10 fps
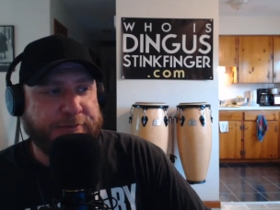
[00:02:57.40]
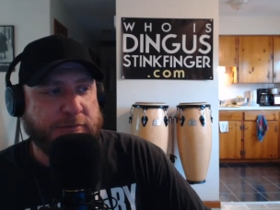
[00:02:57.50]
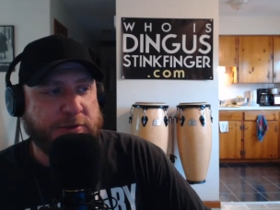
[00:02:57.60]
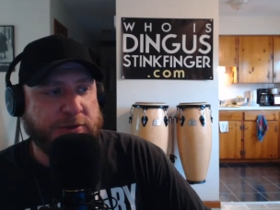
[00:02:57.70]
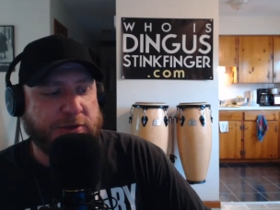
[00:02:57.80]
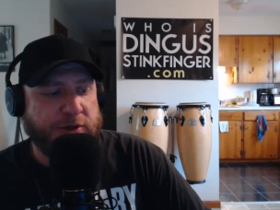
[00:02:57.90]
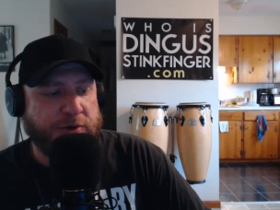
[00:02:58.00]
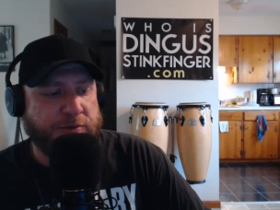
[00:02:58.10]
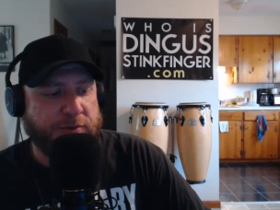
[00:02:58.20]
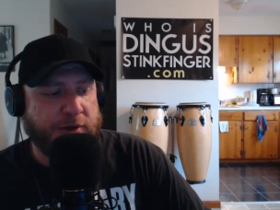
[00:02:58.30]

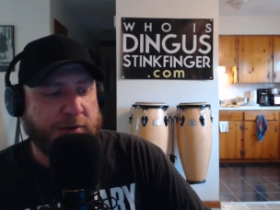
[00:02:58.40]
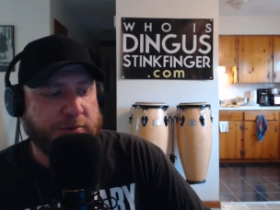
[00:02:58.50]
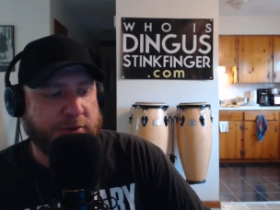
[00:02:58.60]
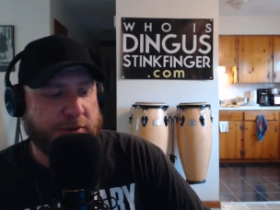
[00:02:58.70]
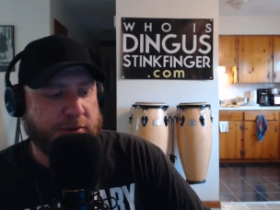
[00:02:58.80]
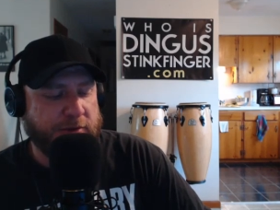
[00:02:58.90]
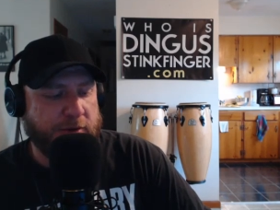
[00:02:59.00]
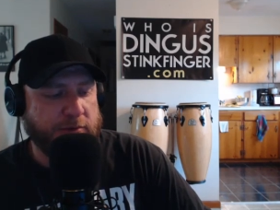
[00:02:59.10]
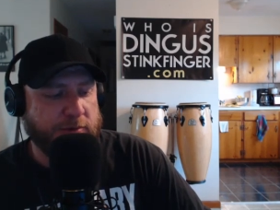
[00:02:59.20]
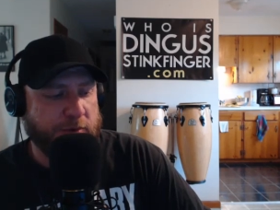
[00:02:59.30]
So we hope to
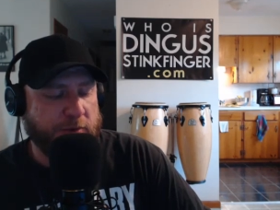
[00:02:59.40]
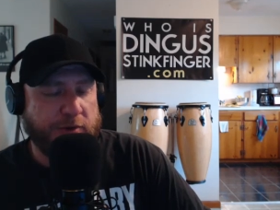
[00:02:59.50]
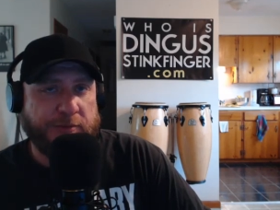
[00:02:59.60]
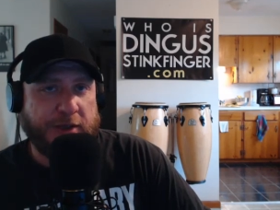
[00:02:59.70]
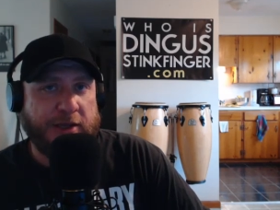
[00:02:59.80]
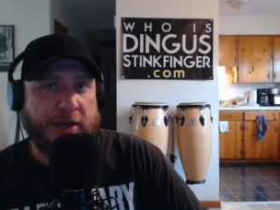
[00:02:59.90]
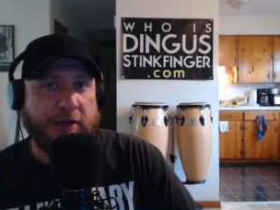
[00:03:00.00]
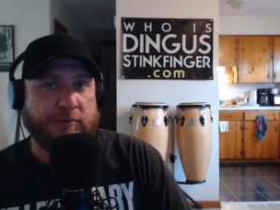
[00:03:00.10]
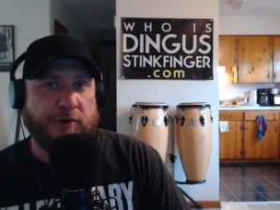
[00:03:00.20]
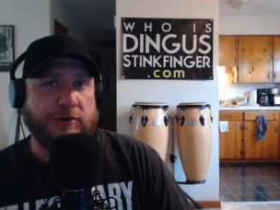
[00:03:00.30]
work with him again
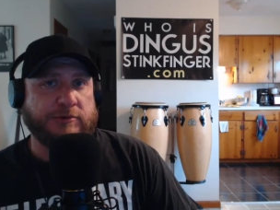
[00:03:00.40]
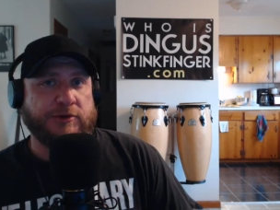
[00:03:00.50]
down the road.